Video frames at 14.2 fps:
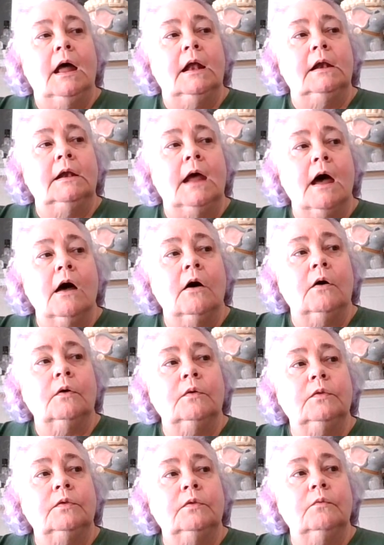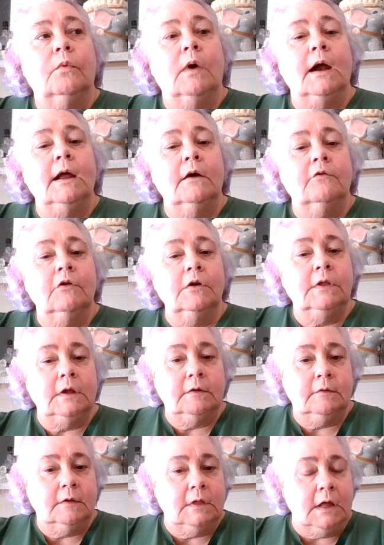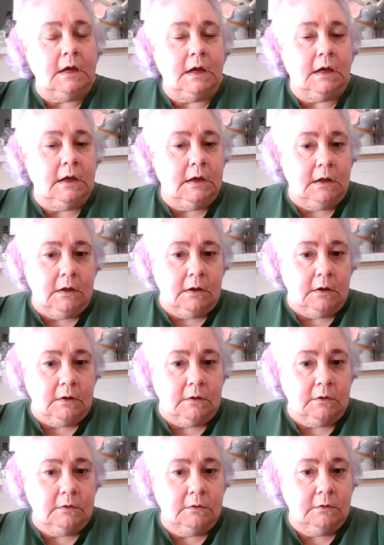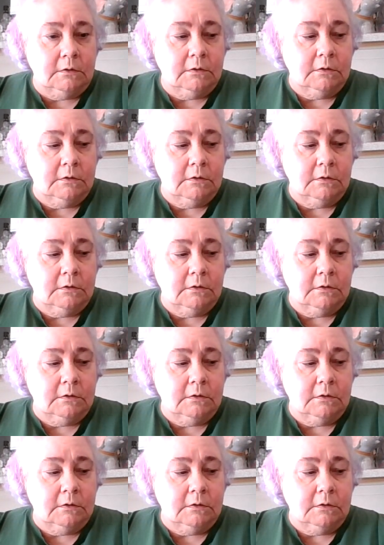Now, whatever this thing is,